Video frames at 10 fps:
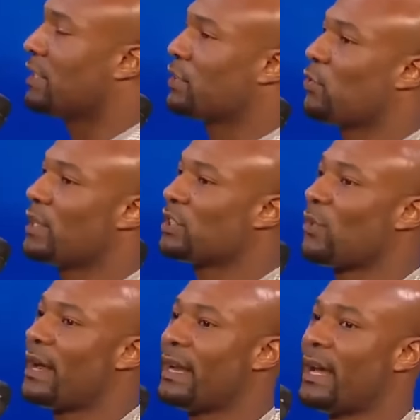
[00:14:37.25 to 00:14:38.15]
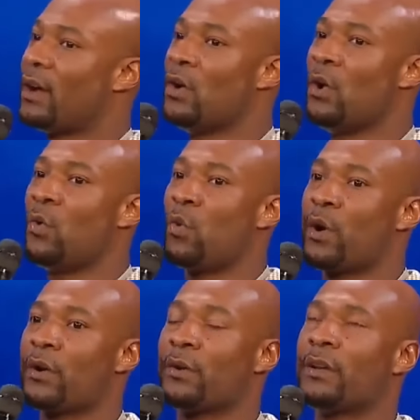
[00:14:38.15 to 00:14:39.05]
situation right now
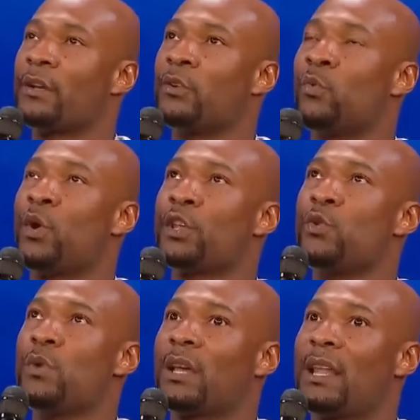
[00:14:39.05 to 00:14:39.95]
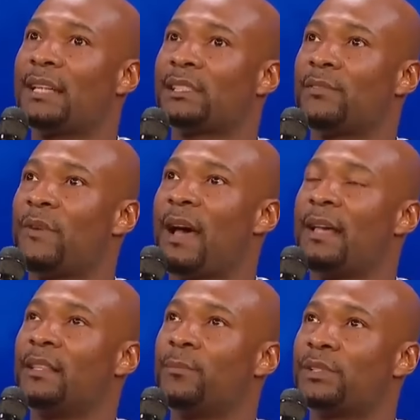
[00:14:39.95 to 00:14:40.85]
where where you would
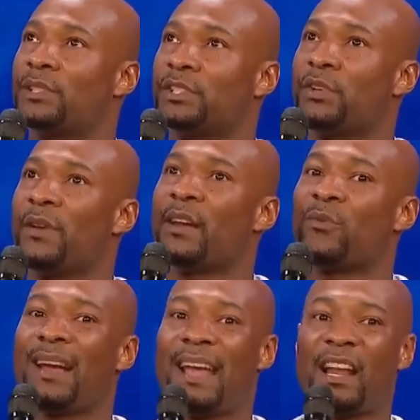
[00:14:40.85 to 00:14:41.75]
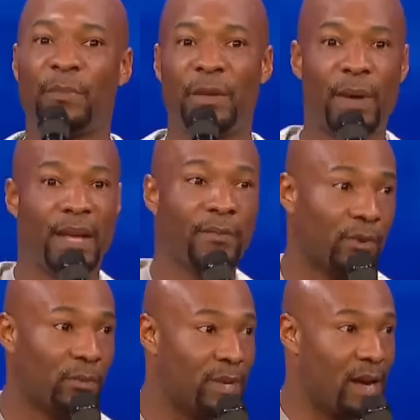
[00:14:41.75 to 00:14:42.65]
classify the position you're in right now to be
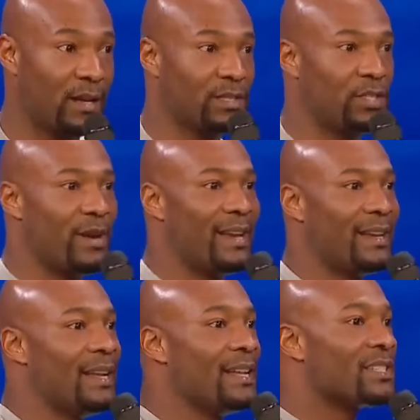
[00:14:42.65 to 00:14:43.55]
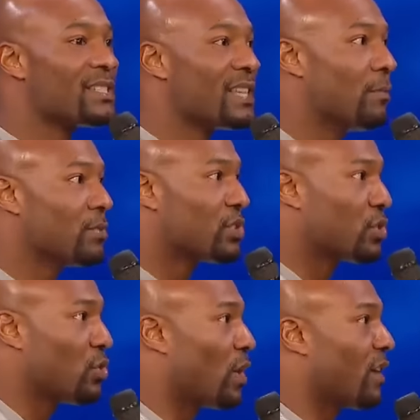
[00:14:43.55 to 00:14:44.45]
painful? Be honest. You're in some
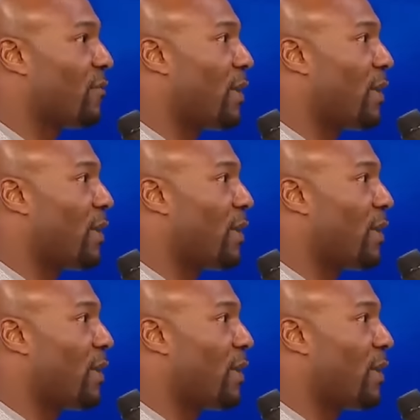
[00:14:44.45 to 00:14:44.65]
sort of